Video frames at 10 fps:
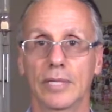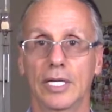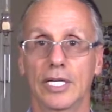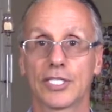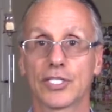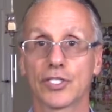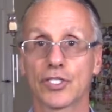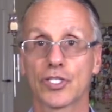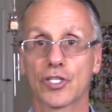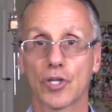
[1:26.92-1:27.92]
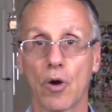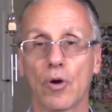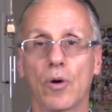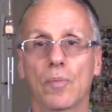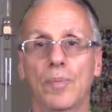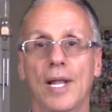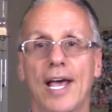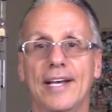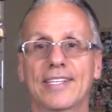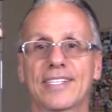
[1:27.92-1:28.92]
It's so
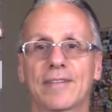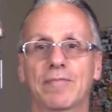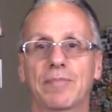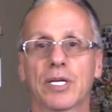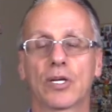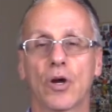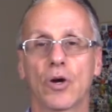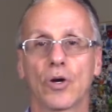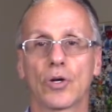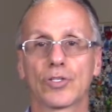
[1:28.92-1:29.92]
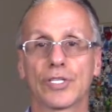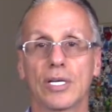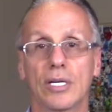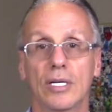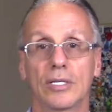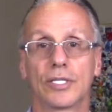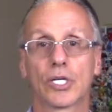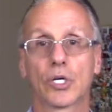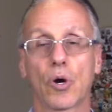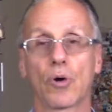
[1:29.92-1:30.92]
complex because the
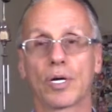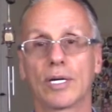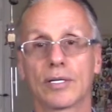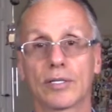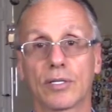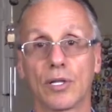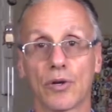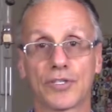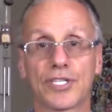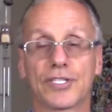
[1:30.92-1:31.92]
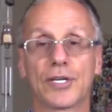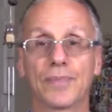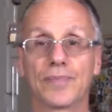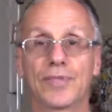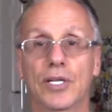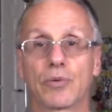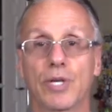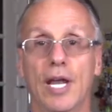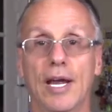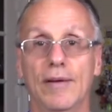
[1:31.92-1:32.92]
current law system that
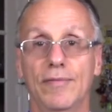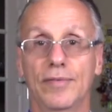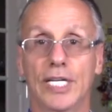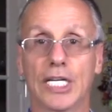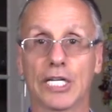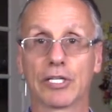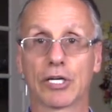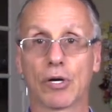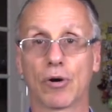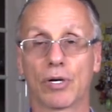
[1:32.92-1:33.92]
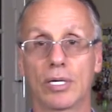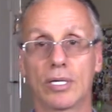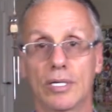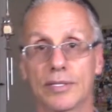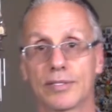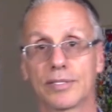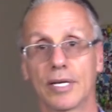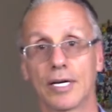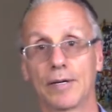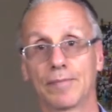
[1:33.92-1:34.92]
we have and the current
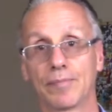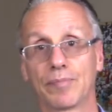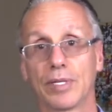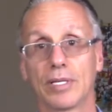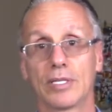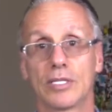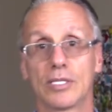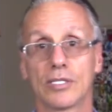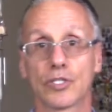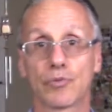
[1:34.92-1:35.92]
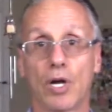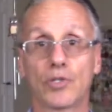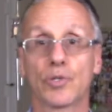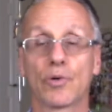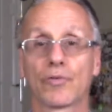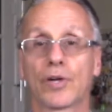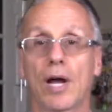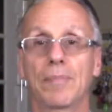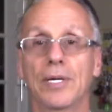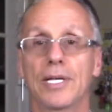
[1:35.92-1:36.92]
structure of
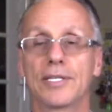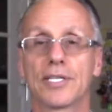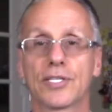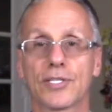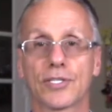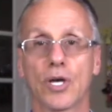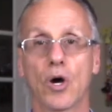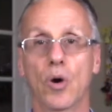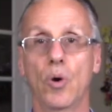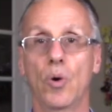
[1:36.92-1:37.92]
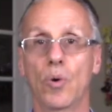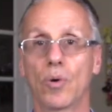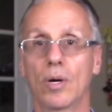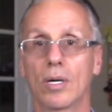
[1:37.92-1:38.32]
companies is so